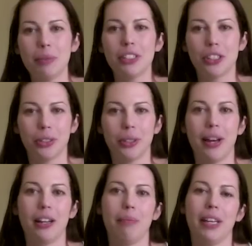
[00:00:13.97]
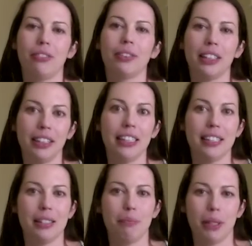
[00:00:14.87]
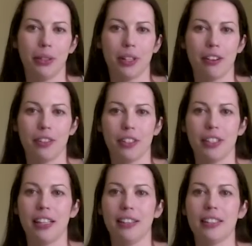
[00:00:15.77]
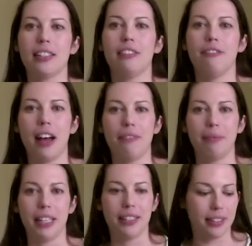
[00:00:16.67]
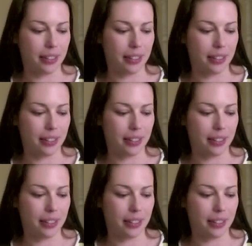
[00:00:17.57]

I'm going to show you how to make really easy pillow covers in less than 5 minutes.